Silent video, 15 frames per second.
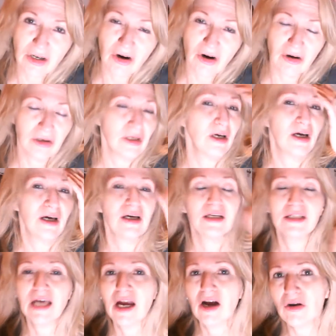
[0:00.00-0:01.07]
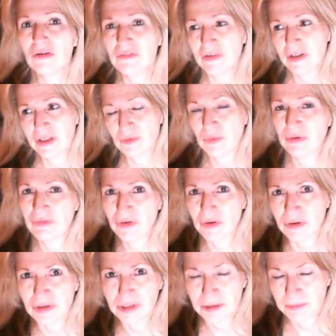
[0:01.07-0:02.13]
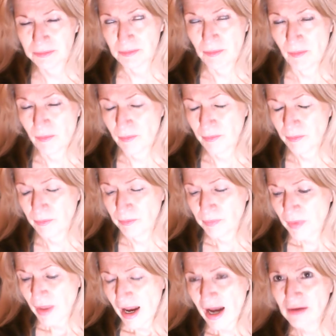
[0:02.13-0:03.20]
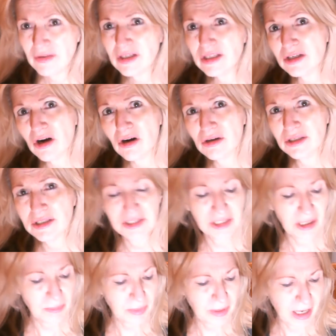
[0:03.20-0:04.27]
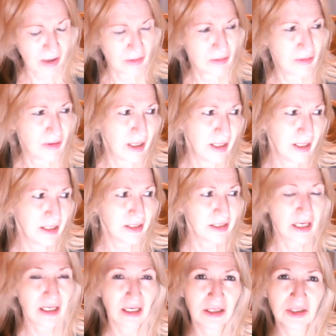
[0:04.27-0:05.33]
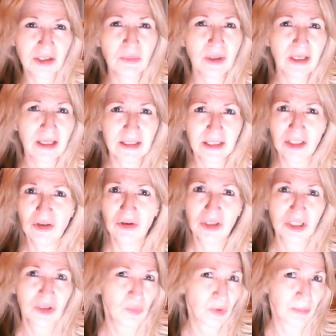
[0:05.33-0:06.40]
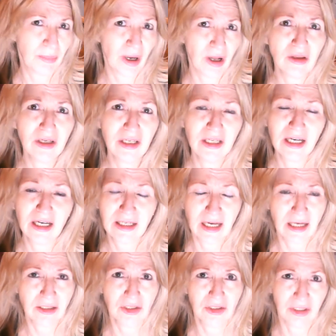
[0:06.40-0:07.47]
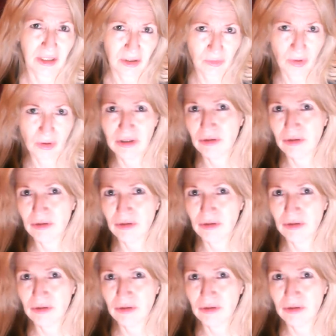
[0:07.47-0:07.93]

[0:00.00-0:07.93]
card is the Hierophant reverse. And this card is stepping out. It's like it's somebody that's either just rebelling against the quote